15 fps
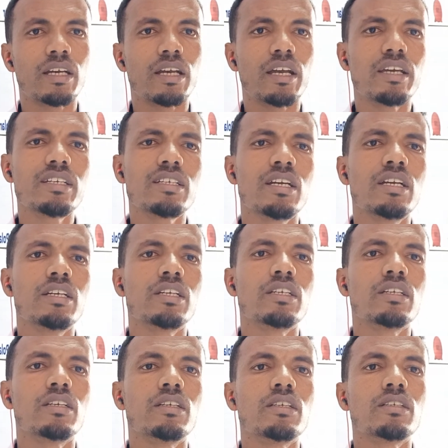And
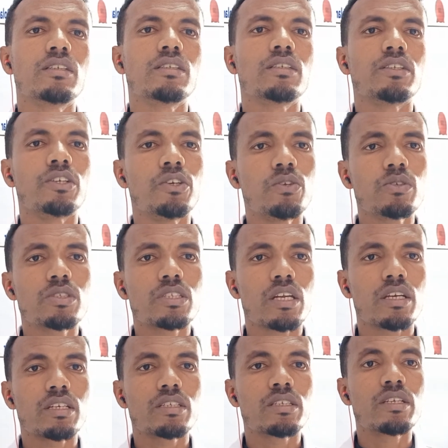Unit
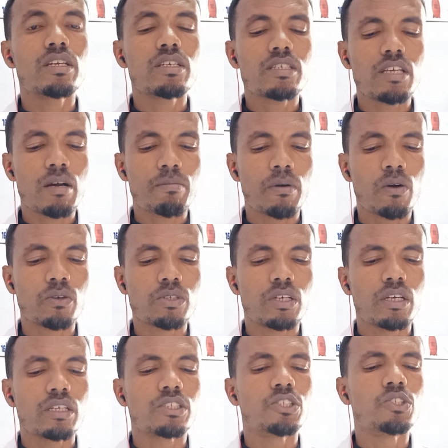3 deals about
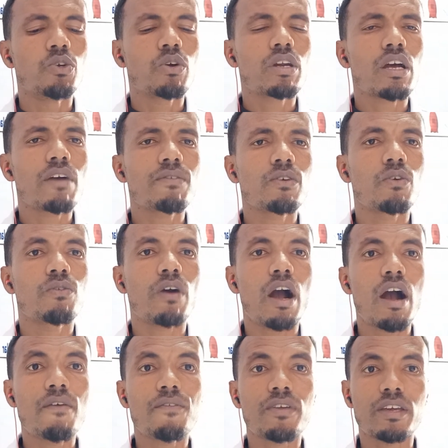geography of
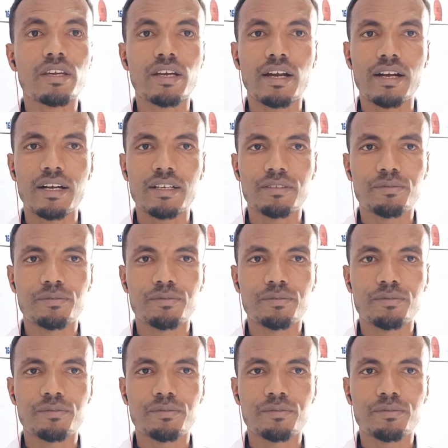Africa.